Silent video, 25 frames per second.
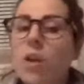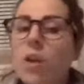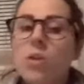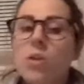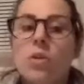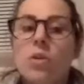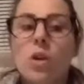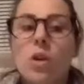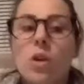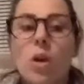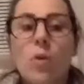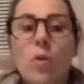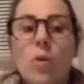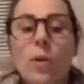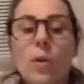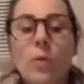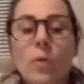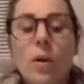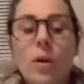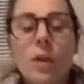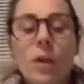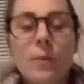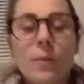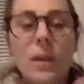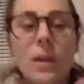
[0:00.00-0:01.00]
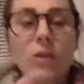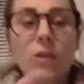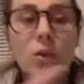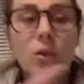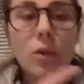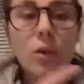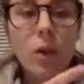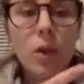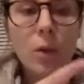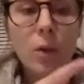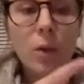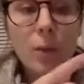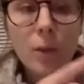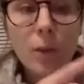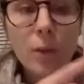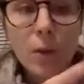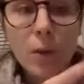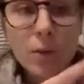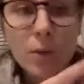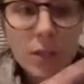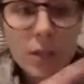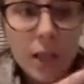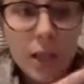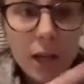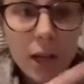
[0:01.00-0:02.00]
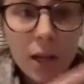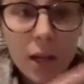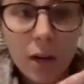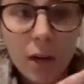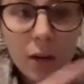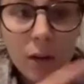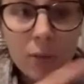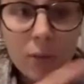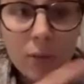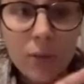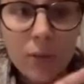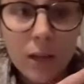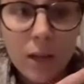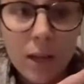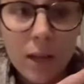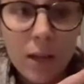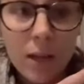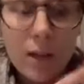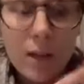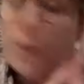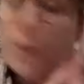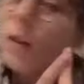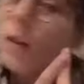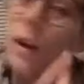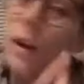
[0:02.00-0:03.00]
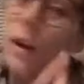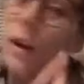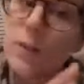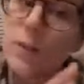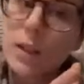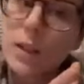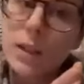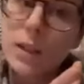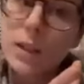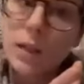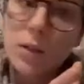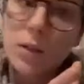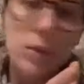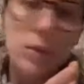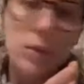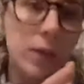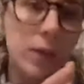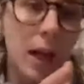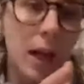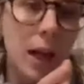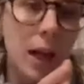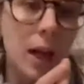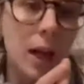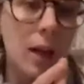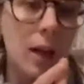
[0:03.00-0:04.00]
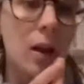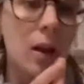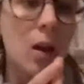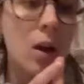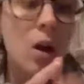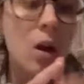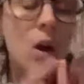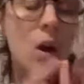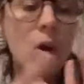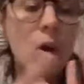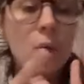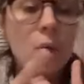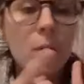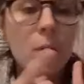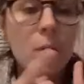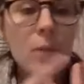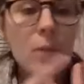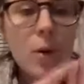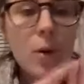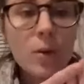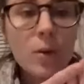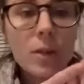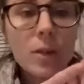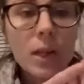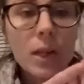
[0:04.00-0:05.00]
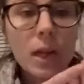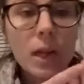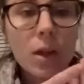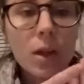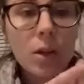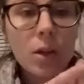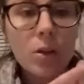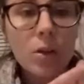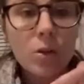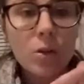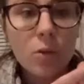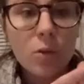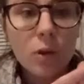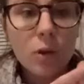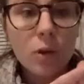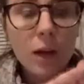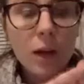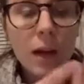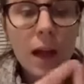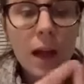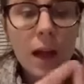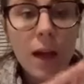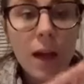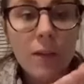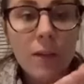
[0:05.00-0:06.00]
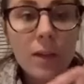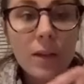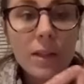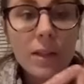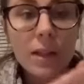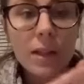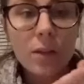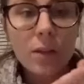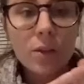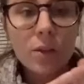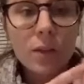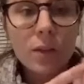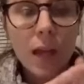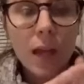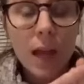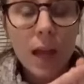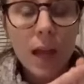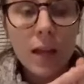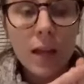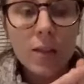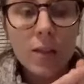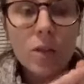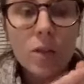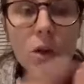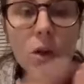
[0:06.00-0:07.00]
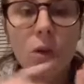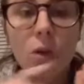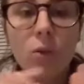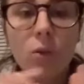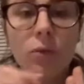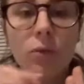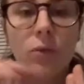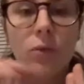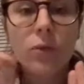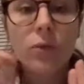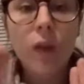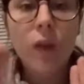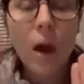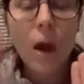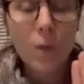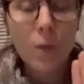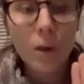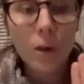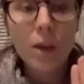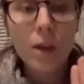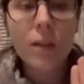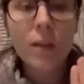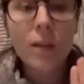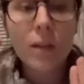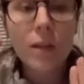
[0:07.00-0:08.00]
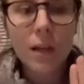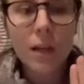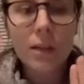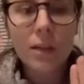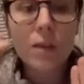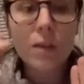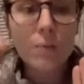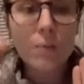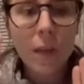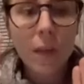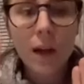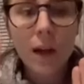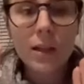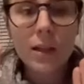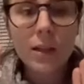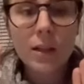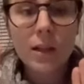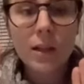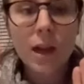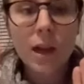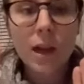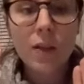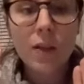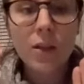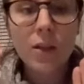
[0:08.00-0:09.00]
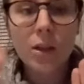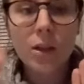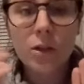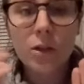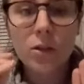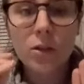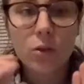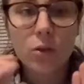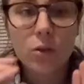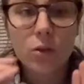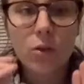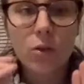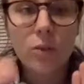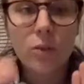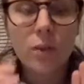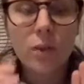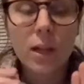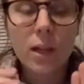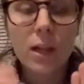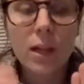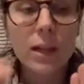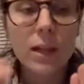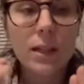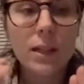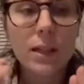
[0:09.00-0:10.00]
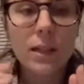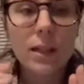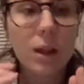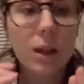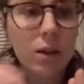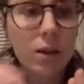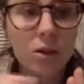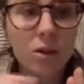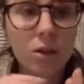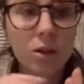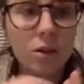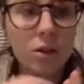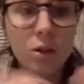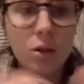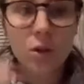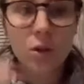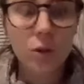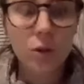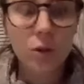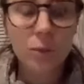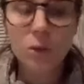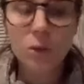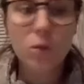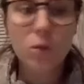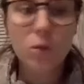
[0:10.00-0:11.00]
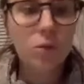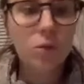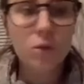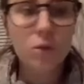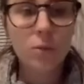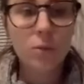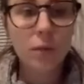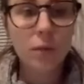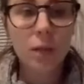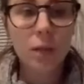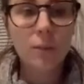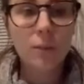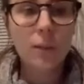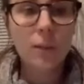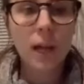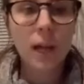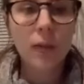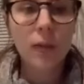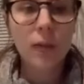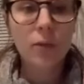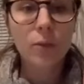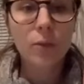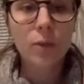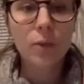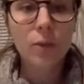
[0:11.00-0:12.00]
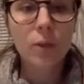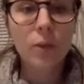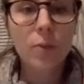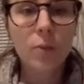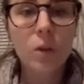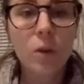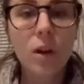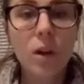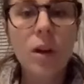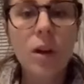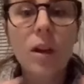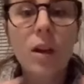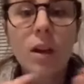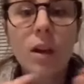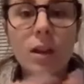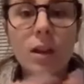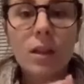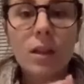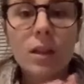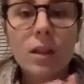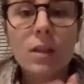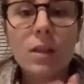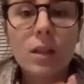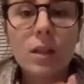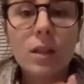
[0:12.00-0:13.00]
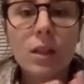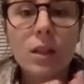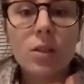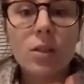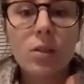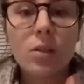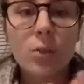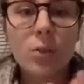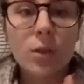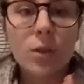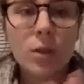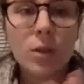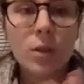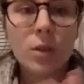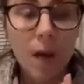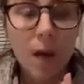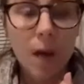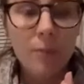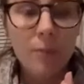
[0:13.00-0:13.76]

So we want to make sure that we're posting in our feed every single day. We're posting in our story every single day. So I want you to get the mindset that your social media is not just your normal social media platform anymore. This is your job.